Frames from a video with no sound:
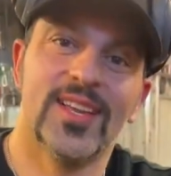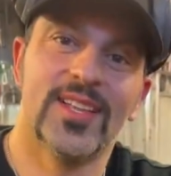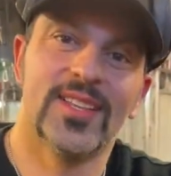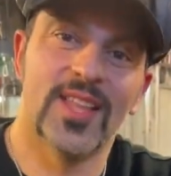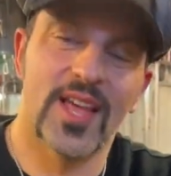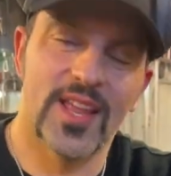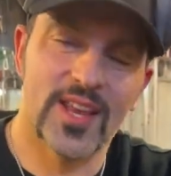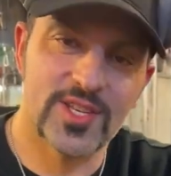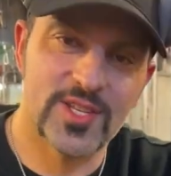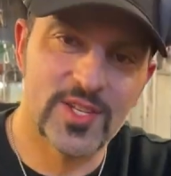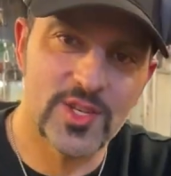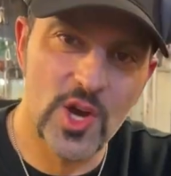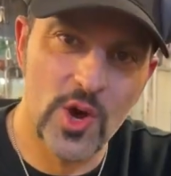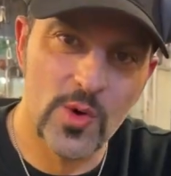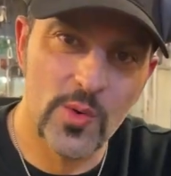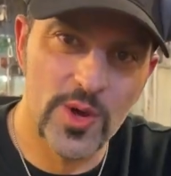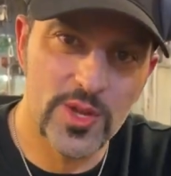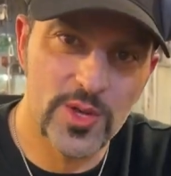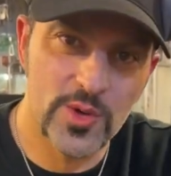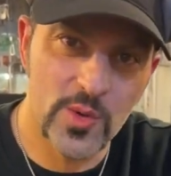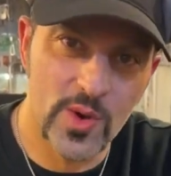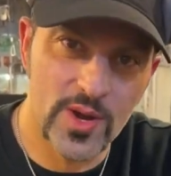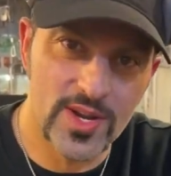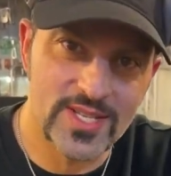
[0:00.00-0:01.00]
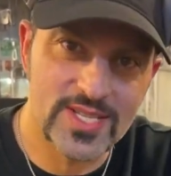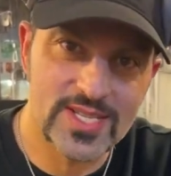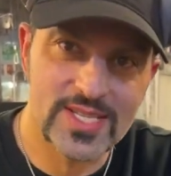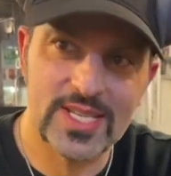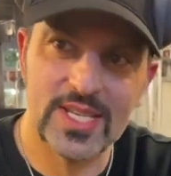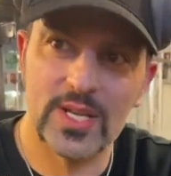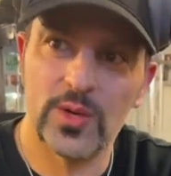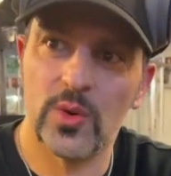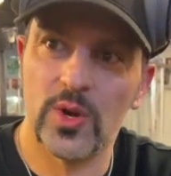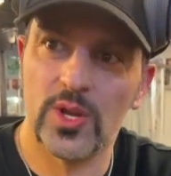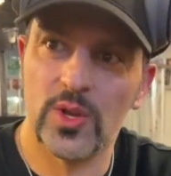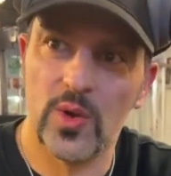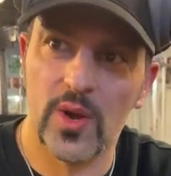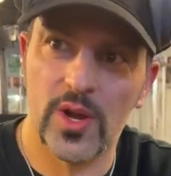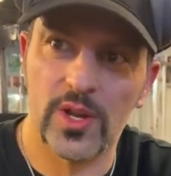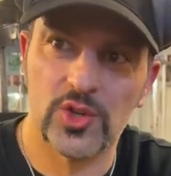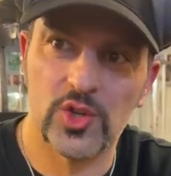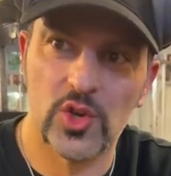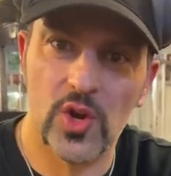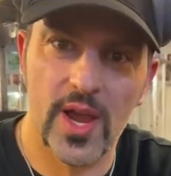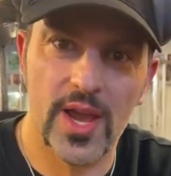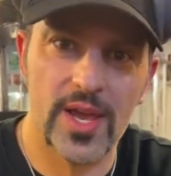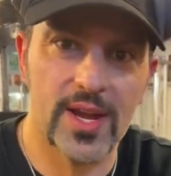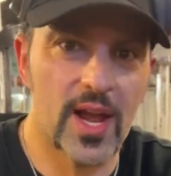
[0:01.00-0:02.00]
Let us know what you want to see, what you want
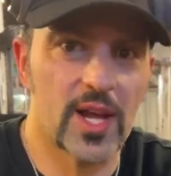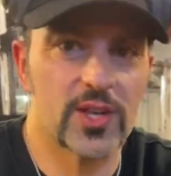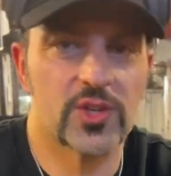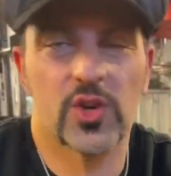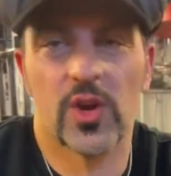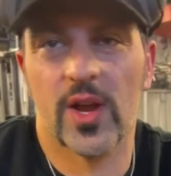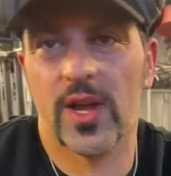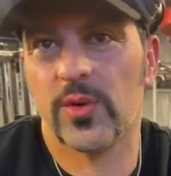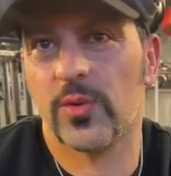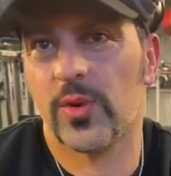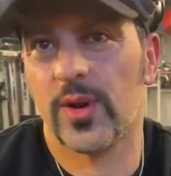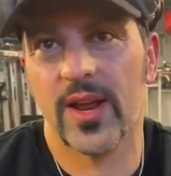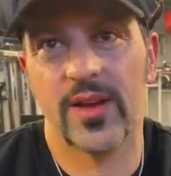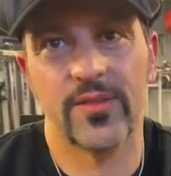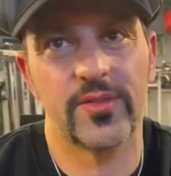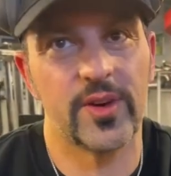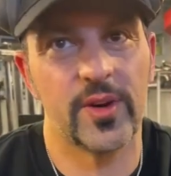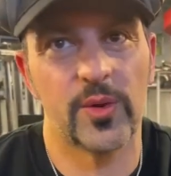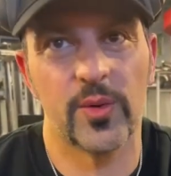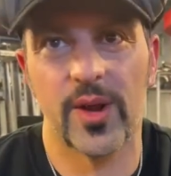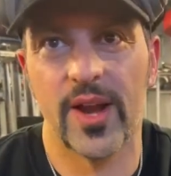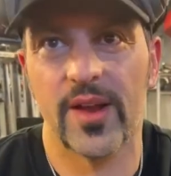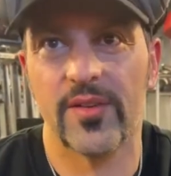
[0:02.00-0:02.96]
to train. I'll train whatever